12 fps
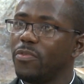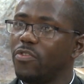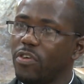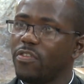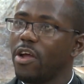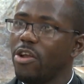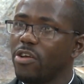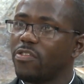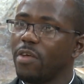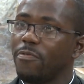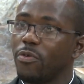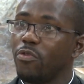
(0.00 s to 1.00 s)
just tell
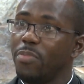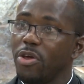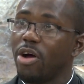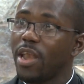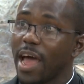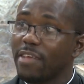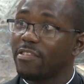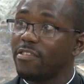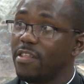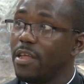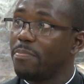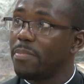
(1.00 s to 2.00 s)
yourself it could be your last
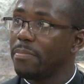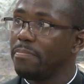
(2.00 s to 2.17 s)
sleep.